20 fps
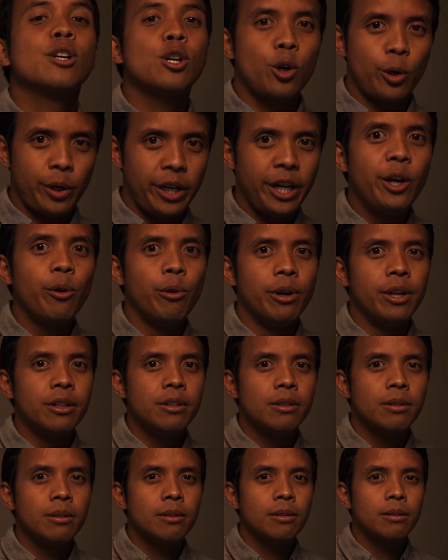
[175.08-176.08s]

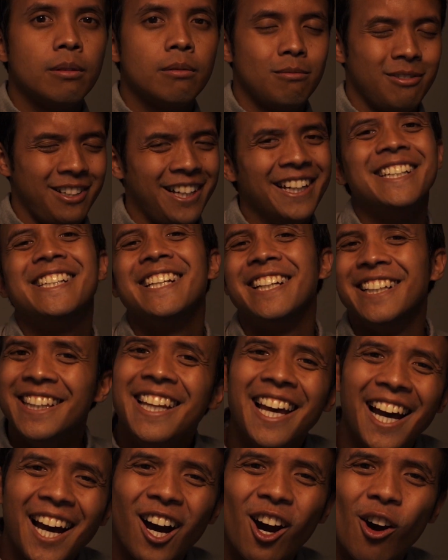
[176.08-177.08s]
coherent. Until
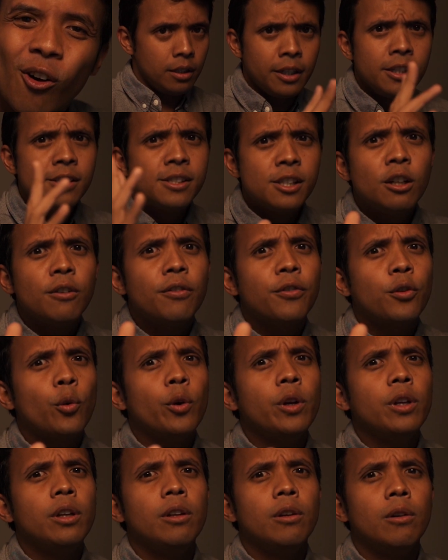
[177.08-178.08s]
now. Now, instead of
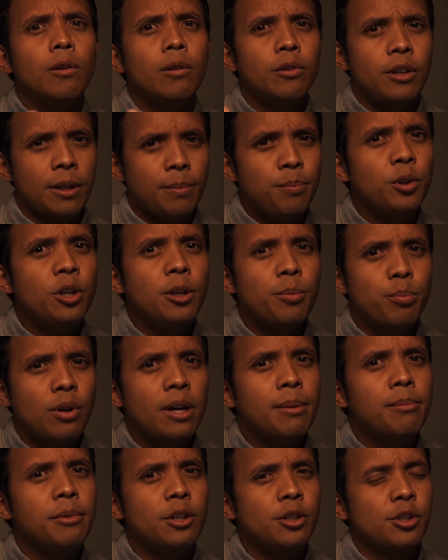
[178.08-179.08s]
throwing your deputy
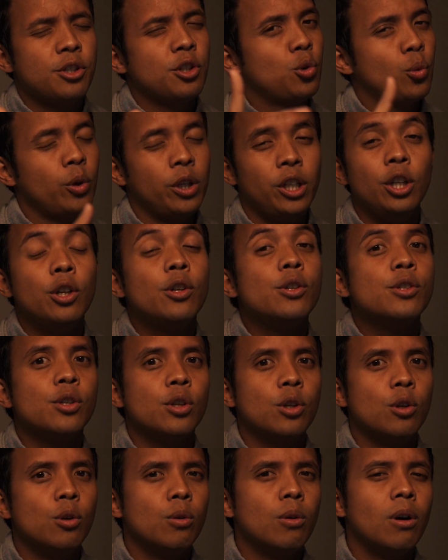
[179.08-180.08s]
prime minister twenty years
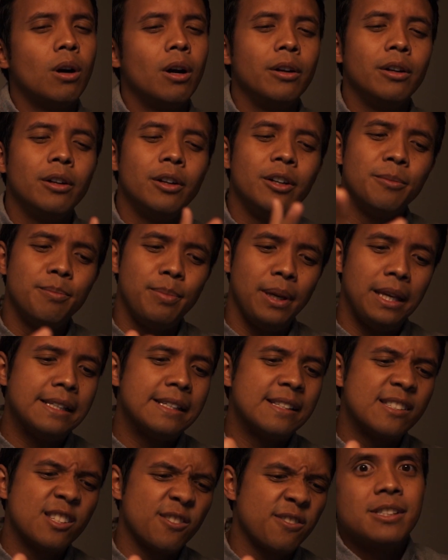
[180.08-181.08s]
ago under the basis of